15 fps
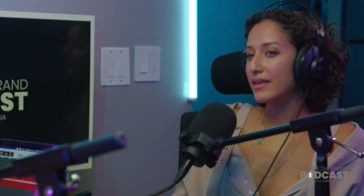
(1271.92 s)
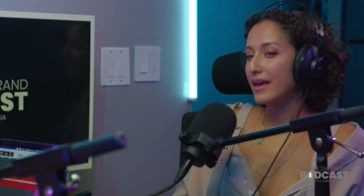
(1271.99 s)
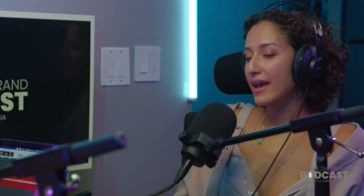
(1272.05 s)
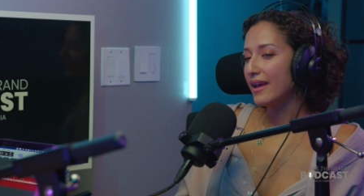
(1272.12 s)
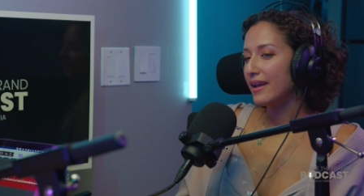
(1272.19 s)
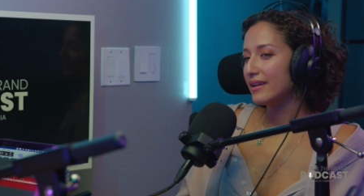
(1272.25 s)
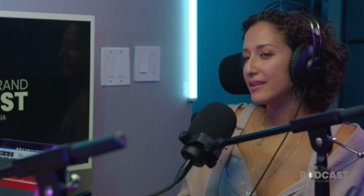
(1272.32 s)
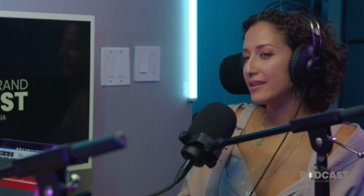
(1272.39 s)

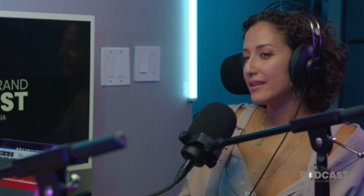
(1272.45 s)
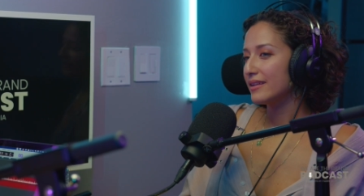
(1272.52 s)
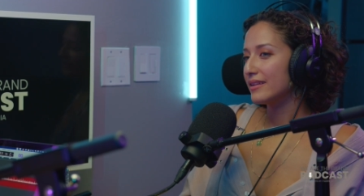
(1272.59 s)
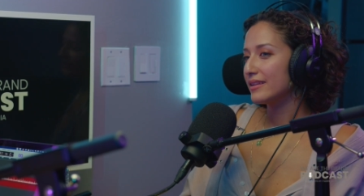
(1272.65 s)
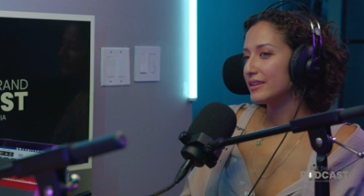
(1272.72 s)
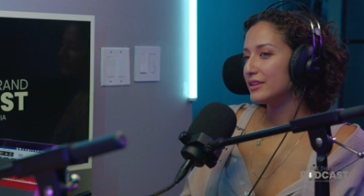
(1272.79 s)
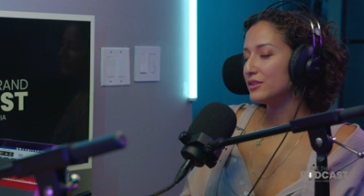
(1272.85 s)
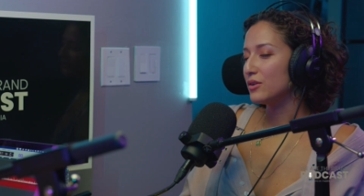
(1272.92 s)
that,
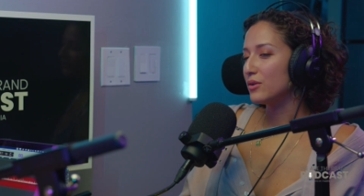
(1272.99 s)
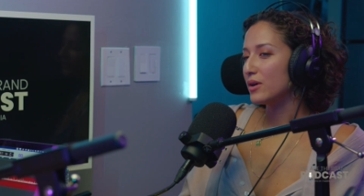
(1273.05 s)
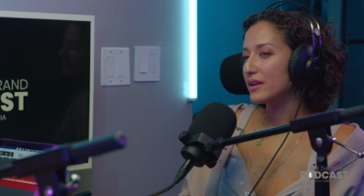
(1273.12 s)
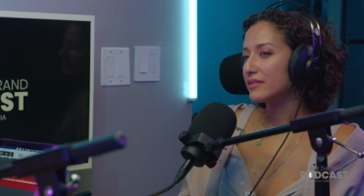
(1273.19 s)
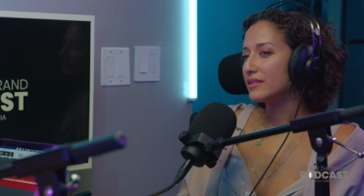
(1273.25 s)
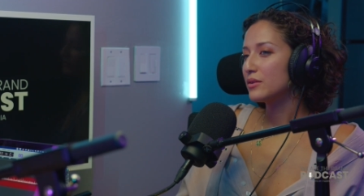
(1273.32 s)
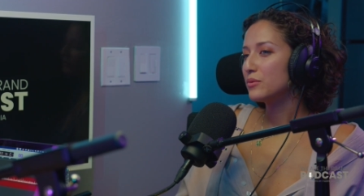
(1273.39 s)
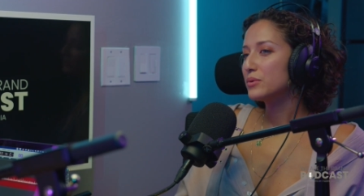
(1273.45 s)
I
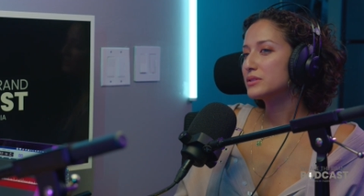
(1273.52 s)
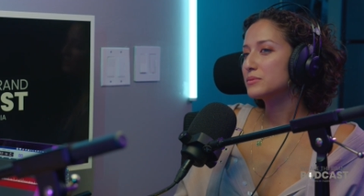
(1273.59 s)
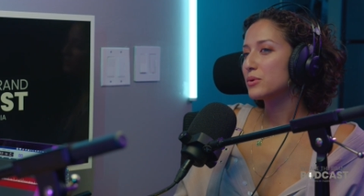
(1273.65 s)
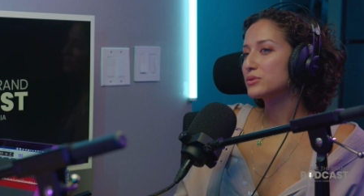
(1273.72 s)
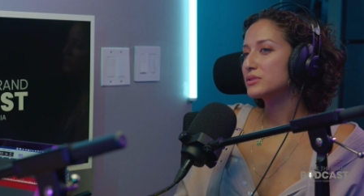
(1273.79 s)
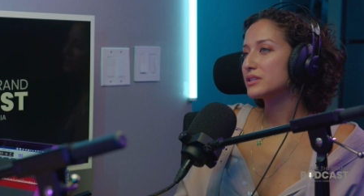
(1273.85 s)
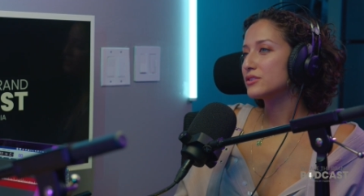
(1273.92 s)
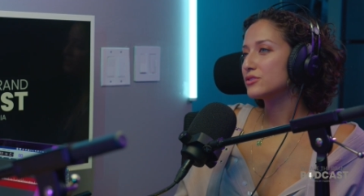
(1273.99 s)
think what's
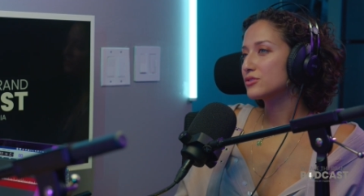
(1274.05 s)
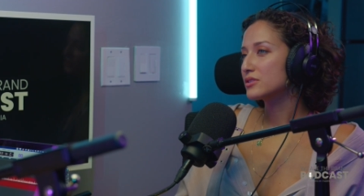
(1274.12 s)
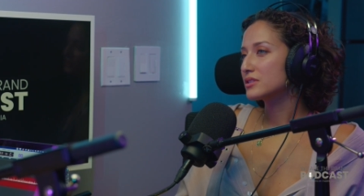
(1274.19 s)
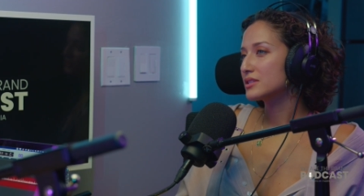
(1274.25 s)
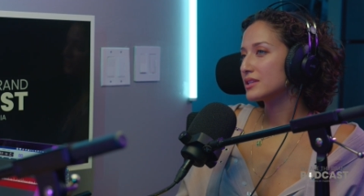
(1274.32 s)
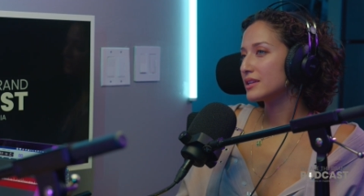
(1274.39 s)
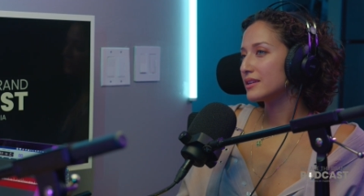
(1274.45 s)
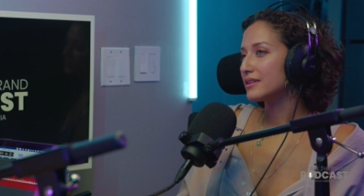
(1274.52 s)
most
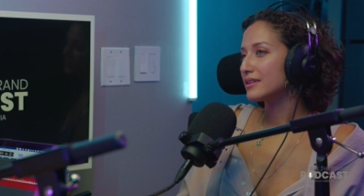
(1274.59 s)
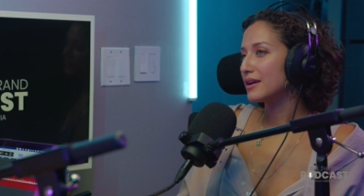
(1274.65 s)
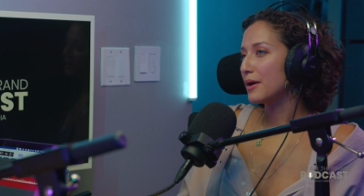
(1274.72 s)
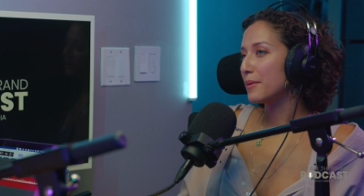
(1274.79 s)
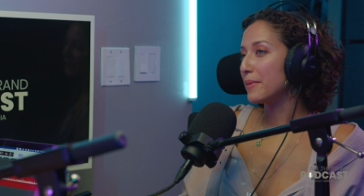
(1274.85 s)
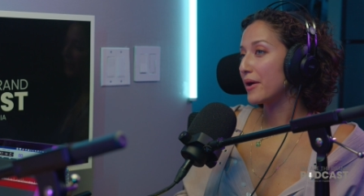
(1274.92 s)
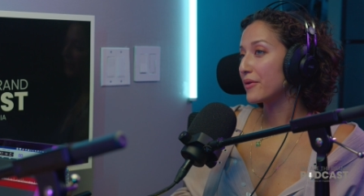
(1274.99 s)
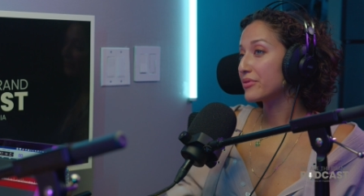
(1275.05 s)
interesting
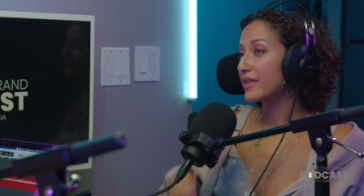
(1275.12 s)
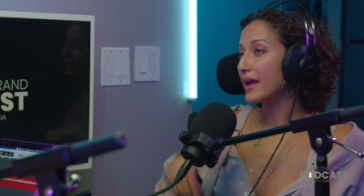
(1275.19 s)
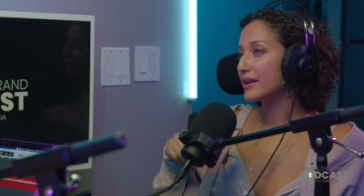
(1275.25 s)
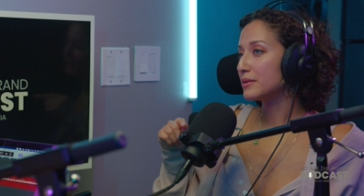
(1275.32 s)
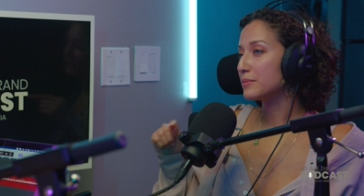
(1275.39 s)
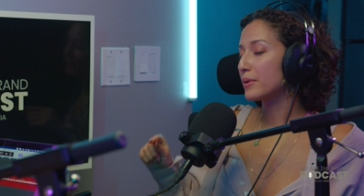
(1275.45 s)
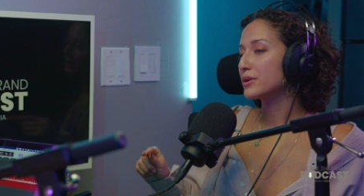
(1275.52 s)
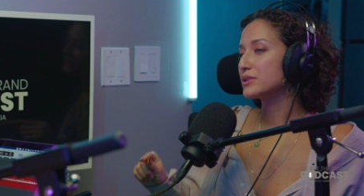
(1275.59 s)
about that
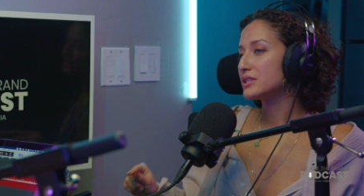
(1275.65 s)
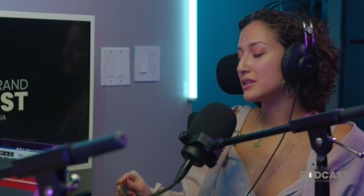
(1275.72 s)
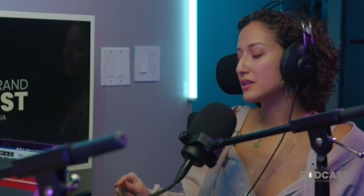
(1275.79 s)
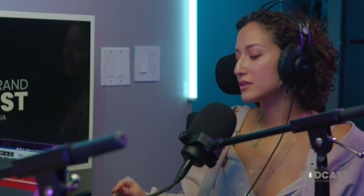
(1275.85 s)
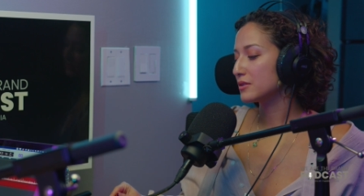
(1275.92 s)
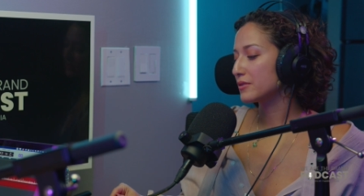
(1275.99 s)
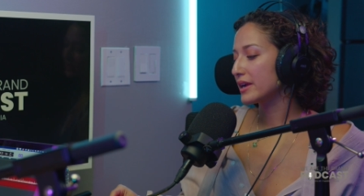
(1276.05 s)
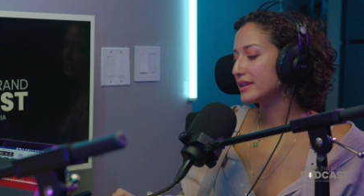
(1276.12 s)
in
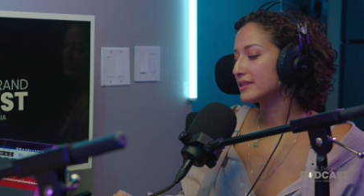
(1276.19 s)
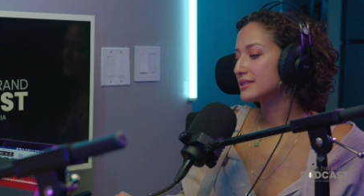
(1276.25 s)
particular, right?